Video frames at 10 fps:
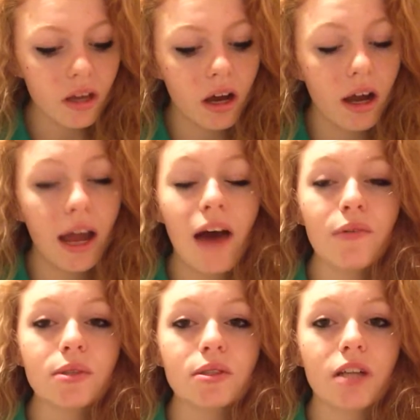I have
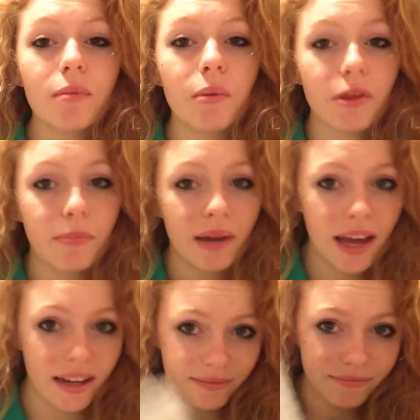also come up with a
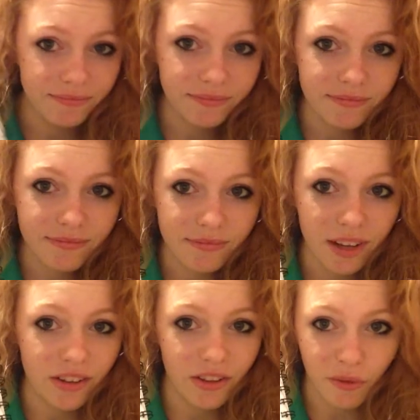plan,
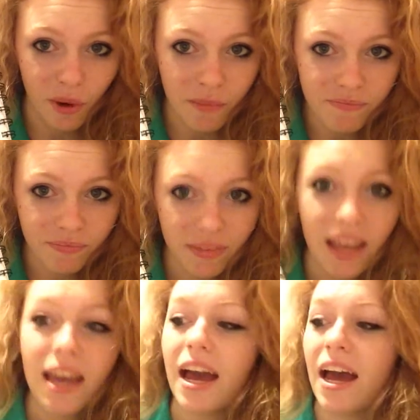another one,
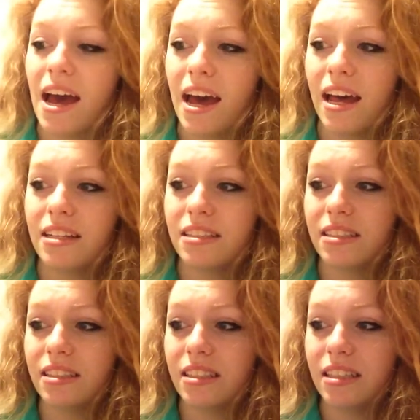and
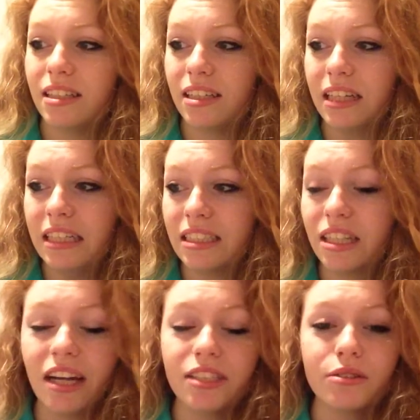it's
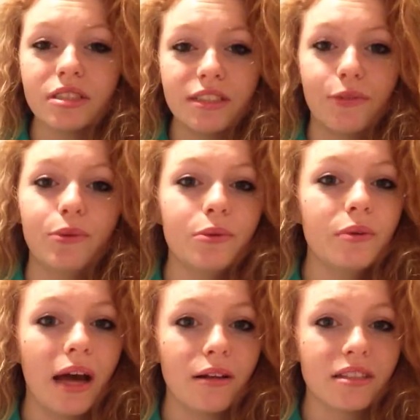titled If
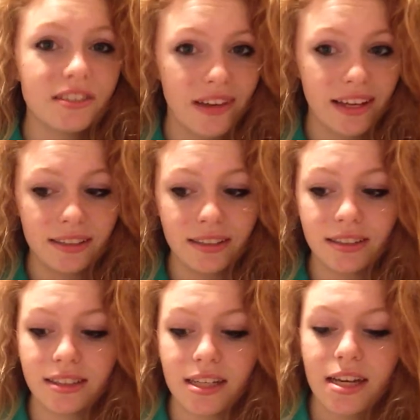All Else
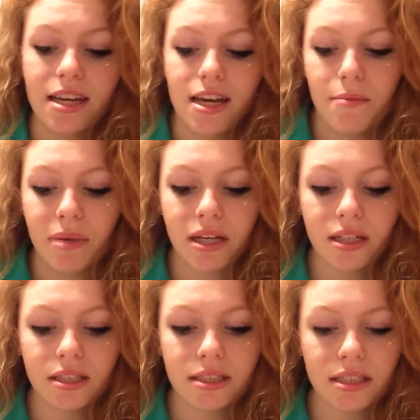Fails,
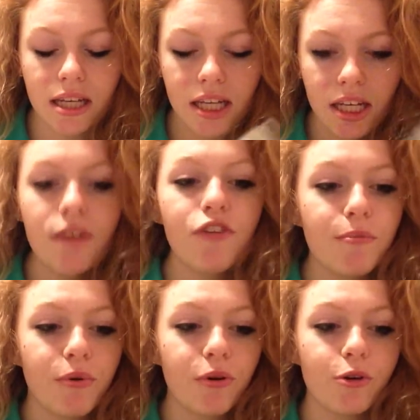because if
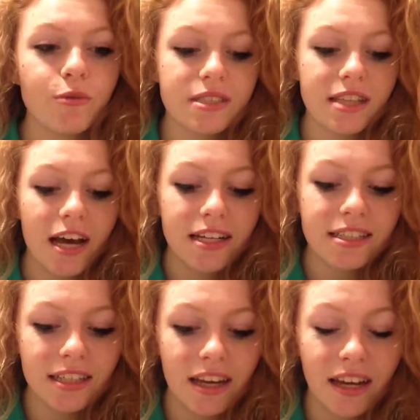it proves
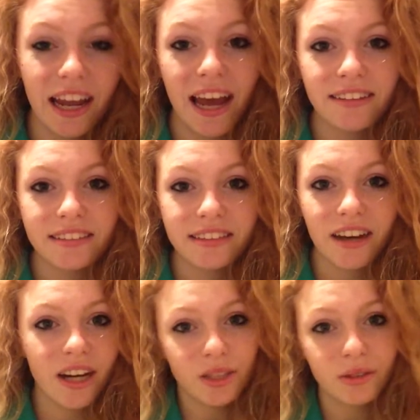that, again,
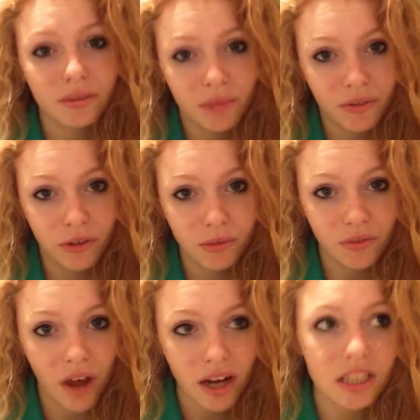I don't think my film's
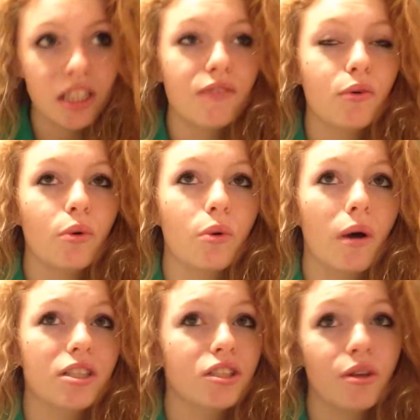effective or
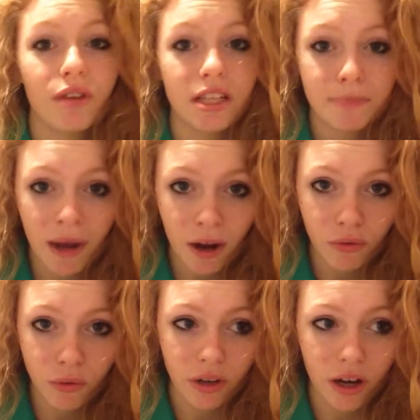I just don't think it's
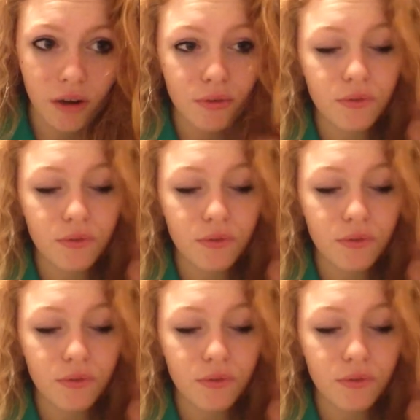powerful enough,